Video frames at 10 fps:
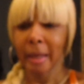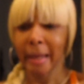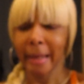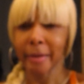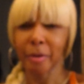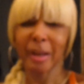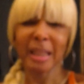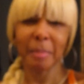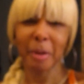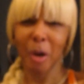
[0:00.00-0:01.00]
and, you know,
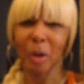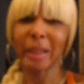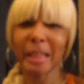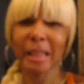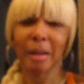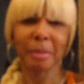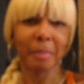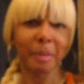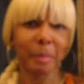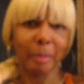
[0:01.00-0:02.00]
get some girly stuff,
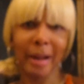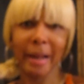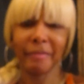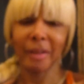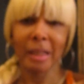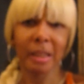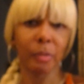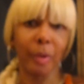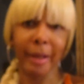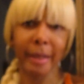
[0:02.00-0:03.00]
some spray for this
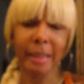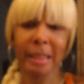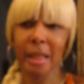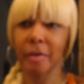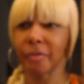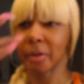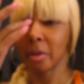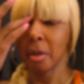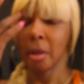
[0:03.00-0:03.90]
wig and stuff and,